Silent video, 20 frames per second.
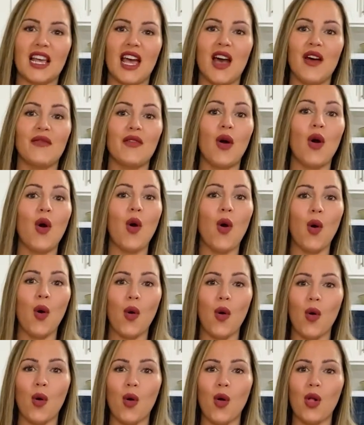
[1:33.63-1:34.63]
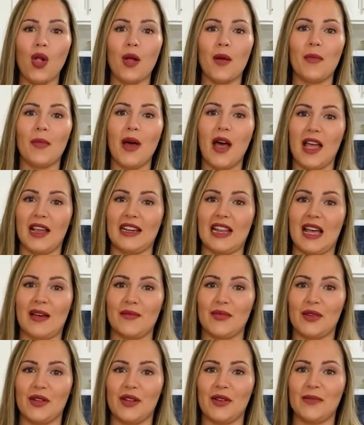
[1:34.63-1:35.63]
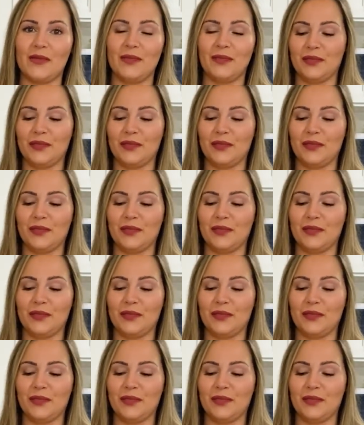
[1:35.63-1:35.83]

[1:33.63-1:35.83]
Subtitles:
of a whole pineapple.